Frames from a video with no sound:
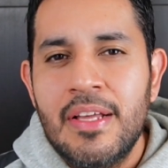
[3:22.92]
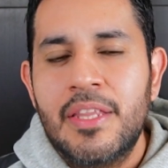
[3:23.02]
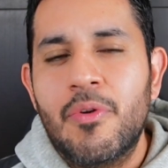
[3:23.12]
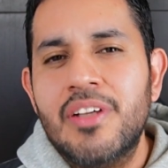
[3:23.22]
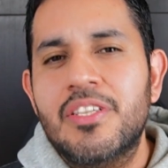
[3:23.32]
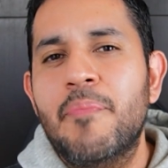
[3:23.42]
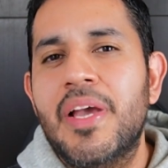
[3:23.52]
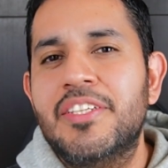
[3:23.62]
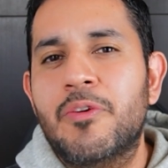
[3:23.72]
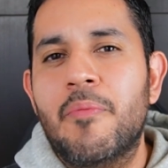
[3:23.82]
There are some
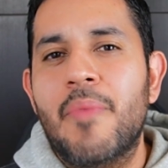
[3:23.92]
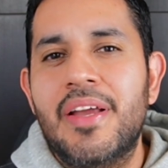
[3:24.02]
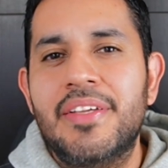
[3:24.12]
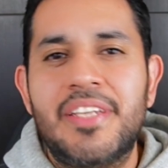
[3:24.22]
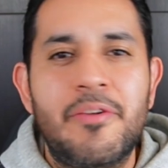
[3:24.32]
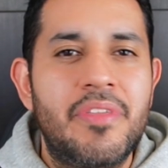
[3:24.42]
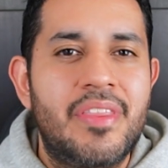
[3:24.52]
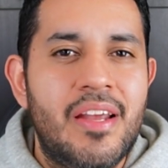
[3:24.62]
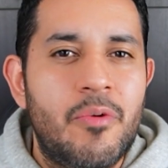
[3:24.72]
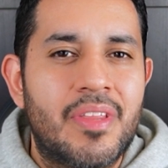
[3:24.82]
basic reminders here and
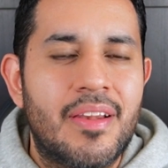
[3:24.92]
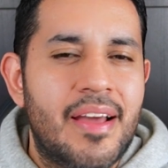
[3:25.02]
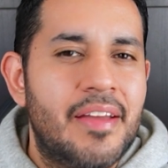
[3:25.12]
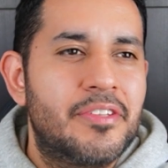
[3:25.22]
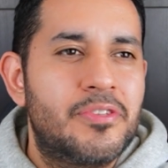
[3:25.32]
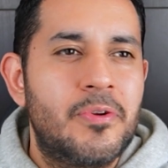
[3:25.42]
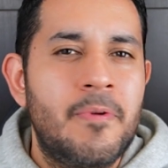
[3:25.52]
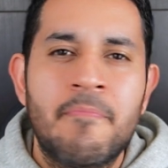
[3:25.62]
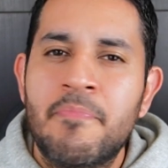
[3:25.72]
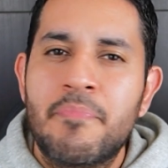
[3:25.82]
there with a line or two,
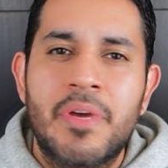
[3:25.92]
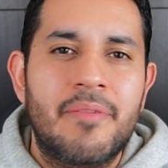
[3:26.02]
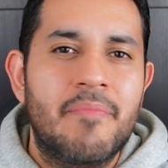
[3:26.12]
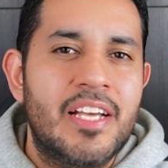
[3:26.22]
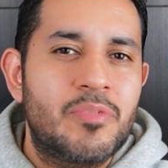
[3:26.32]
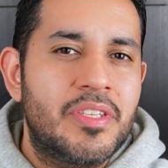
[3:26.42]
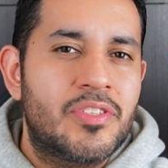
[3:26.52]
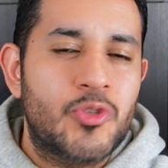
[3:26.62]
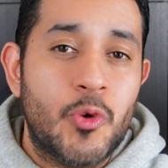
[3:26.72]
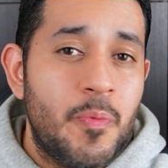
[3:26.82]
but as with
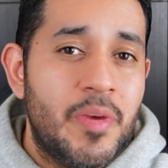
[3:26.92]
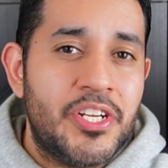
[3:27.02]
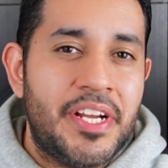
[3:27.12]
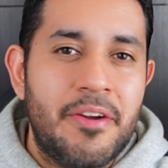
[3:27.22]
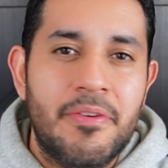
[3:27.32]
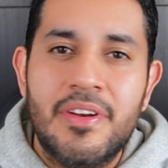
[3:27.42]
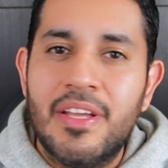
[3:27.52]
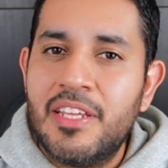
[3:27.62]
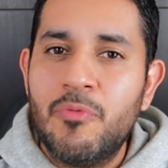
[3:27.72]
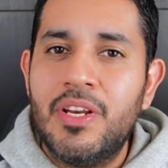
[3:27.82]
so much here,
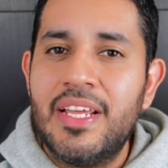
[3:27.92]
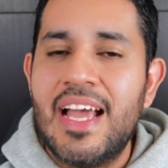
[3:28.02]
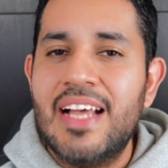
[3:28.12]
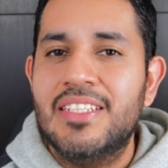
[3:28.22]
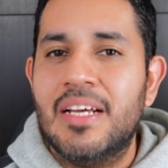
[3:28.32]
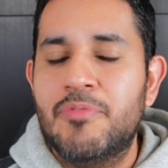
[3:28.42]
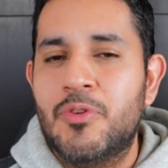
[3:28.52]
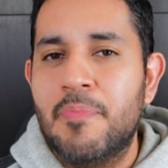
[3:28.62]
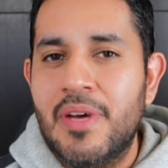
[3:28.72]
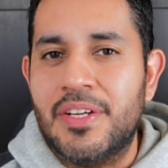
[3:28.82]
nothing really adds up
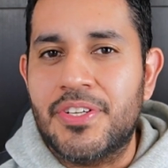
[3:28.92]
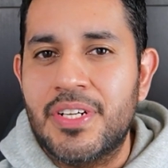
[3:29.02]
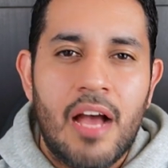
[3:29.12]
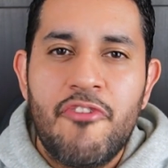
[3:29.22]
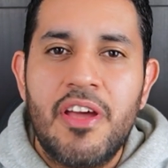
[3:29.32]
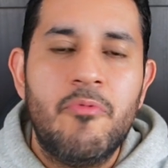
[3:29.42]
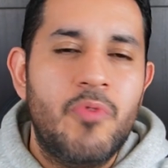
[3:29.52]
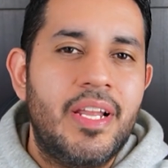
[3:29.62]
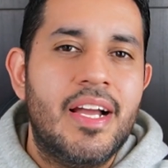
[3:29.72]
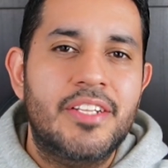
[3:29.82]
to much. I found it
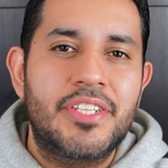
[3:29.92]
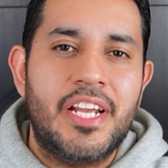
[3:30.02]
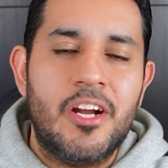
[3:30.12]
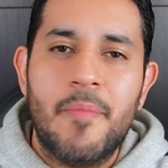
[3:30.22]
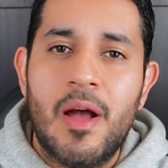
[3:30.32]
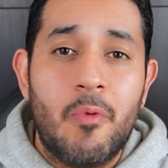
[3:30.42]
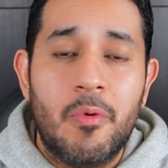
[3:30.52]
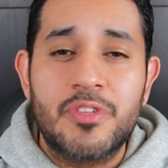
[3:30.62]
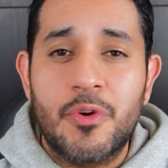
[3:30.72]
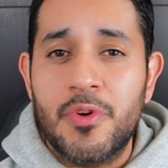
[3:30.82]
really hard to care about what
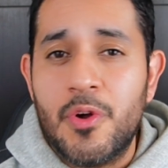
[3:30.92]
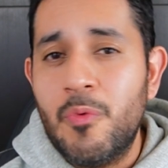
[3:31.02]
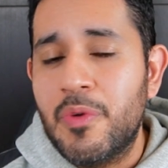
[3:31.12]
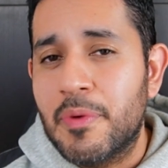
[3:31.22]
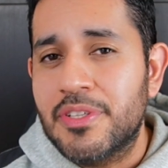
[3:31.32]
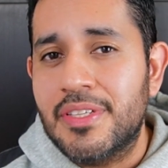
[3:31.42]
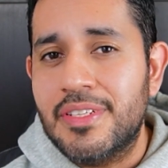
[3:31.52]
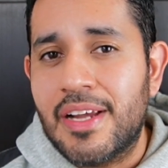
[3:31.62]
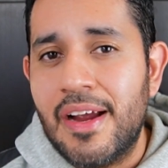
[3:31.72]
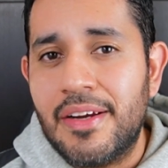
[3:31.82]
was going on with most of these
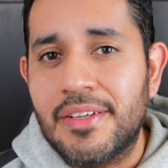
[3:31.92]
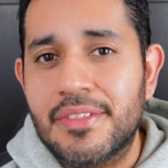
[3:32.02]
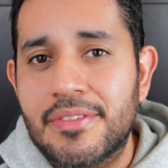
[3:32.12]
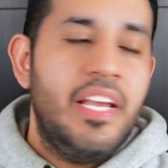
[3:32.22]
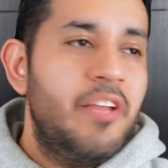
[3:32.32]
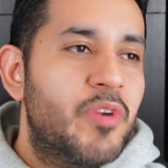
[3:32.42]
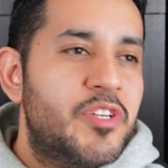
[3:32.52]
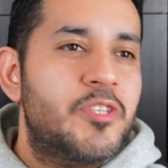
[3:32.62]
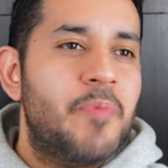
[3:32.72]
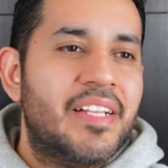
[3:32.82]
characters. In
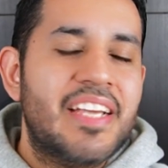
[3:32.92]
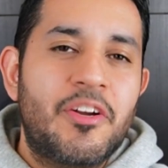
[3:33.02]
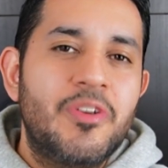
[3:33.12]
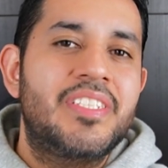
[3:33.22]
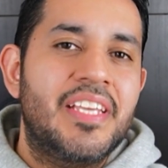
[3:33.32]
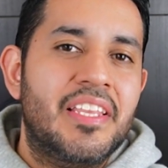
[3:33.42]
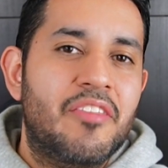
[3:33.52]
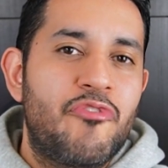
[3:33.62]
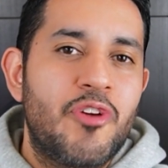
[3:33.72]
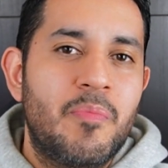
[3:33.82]
retrospect, I could see that the
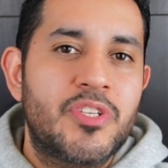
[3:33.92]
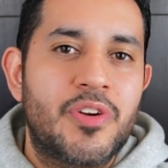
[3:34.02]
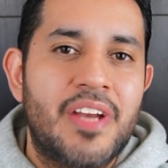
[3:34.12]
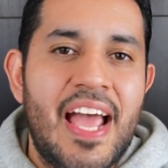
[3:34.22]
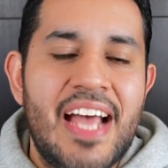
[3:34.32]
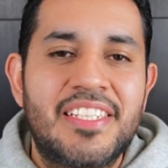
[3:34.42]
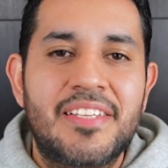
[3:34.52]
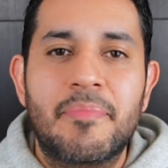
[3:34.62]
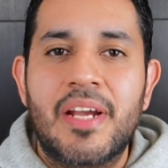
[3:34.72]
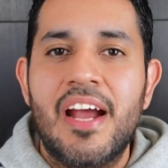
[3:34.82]
film was trying to add
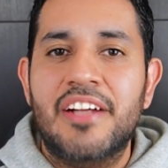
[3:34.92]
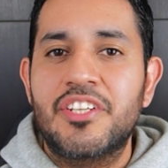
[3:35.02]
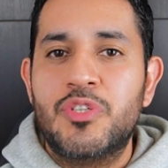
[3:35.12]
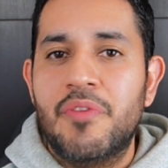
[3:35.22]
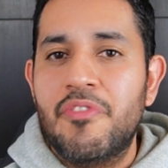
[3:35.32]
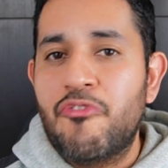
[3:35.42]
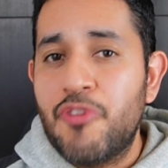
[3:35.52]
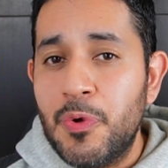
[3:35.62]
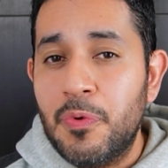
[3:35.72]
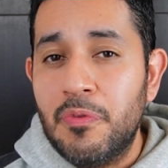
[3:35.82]
some character-driven
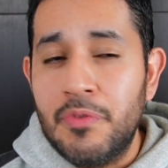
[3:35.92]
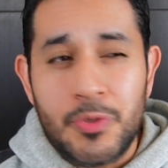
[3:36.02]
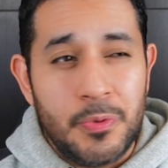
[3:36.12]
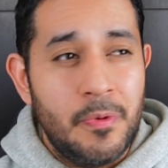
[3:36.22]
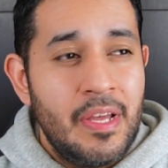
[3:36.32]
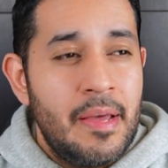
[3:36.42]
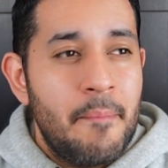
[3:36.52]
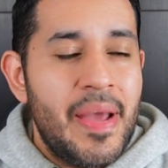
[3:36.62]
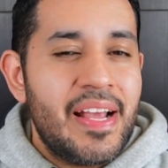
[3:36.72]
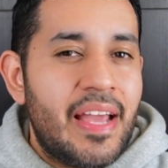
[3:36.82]
fuel to
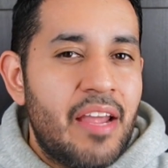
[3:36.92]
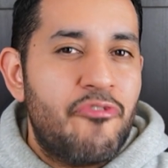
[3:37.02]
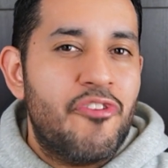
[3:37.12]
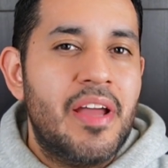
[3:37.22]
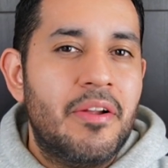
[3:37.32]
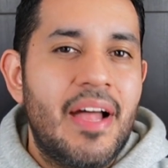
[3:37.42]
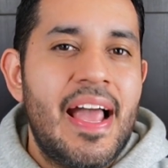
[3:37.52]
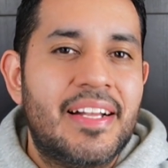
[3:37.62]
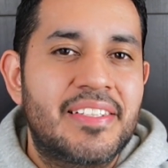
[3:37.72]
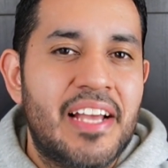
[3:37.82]
make a final
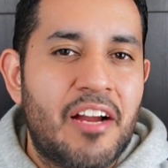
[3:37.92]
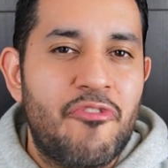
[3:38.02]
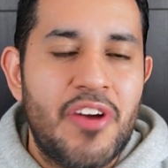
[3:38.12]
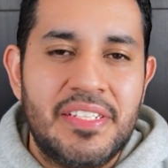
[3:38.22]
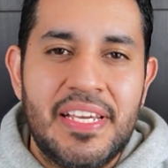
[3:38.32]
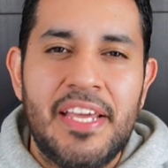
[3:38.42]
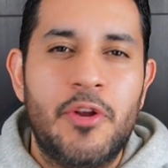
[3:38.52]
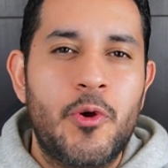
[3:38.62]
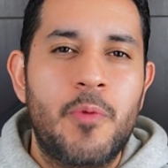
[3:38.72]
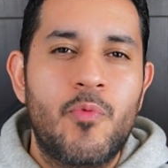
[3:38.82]
act sacrifice hit
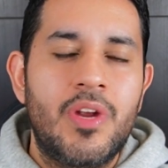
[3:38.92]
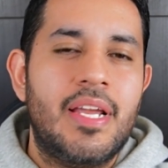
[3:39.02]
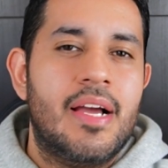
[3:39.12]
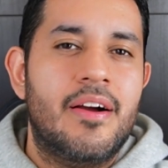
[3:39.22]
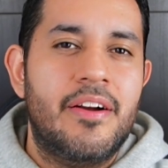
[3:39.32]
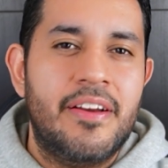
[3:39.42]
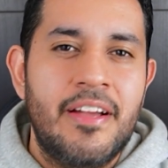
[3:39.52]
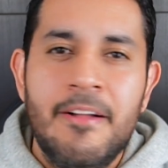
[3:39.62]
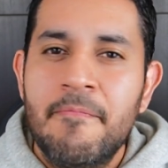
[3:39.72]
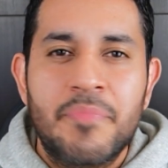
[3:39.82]
home really hard,
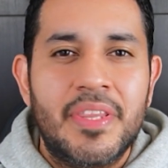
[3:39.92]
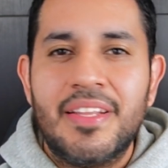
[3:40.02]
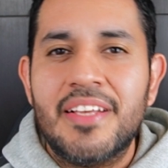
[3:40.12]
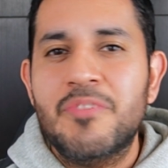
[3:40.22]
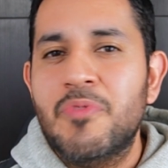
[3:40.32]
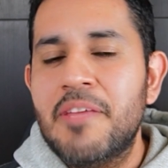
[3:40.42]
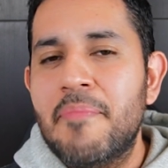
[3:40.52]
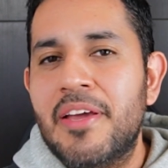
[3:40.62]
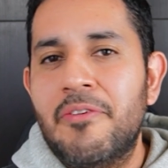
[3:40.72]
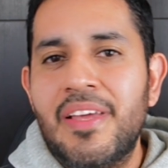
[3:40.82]
but that doesn't really
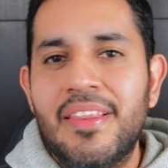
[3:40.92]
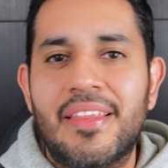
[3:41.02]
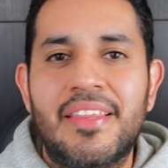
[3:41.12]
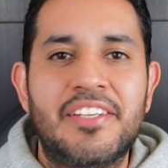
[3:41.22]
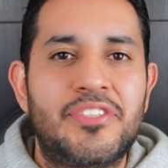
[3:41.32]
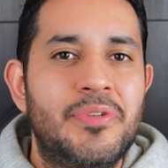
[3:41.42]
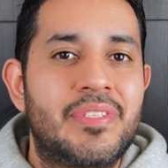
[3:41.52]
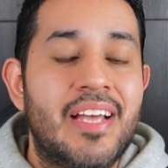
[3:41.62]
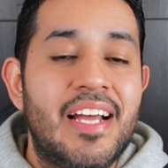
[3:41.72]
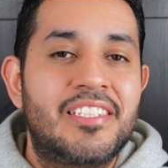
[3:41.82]
matter either, thanks to
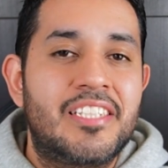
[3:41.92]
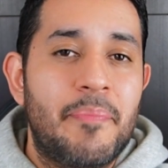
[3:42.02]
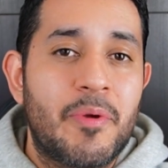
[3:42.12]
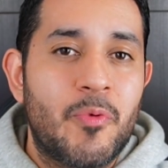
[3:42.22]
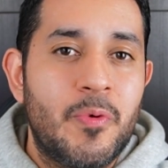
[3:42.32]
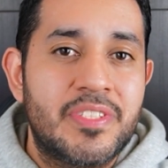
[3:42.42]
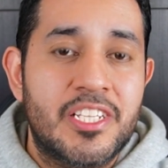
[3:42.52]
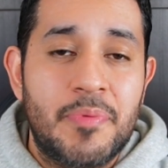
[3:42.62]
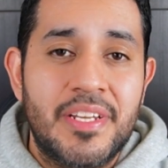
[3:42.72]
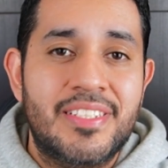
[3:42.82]
sidestepping rules
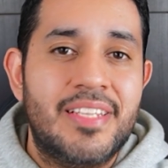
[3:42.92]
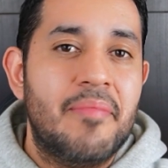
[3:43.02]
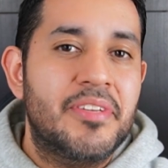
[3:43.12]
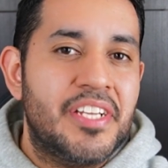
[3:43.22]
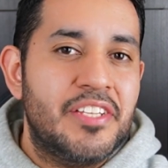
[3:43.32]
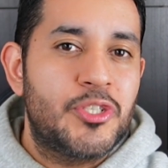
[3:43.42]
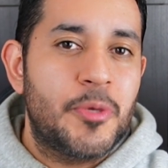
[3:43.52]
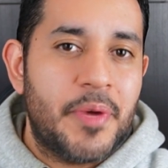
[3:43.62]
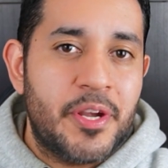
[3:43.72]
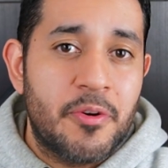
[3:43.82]
that's been established in
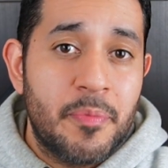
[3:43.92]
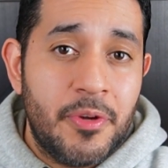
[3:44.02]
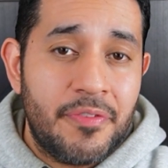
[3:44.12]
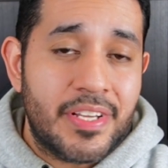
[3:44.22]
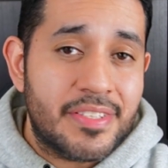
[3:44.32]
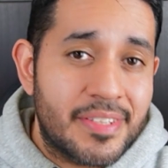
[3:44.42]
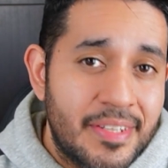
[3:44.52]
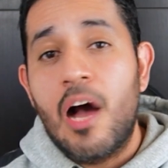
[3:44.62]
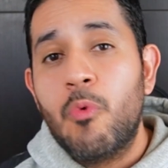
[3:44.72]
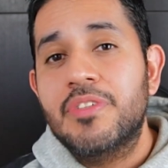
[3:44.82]
superhero movies.
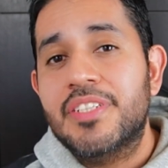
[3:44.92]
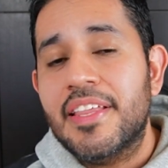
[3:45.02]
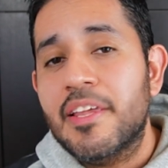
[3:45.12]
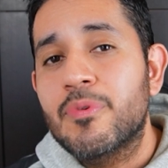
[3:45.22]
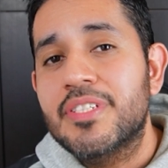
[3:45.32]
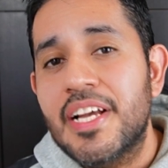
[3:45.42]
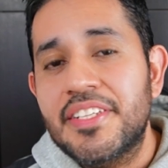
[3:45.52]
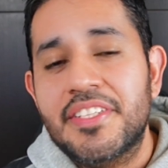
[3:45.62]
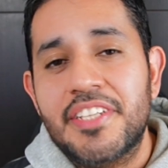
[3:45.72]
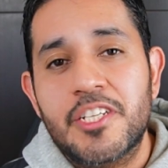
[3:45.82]
I will say that it was nice
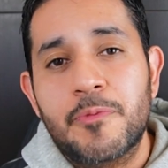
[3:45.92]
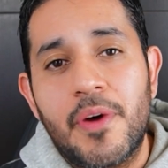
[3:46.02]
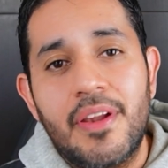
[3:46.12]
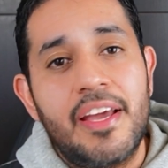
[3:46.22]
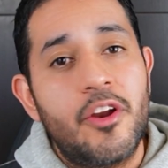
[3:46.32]
to see a spotlight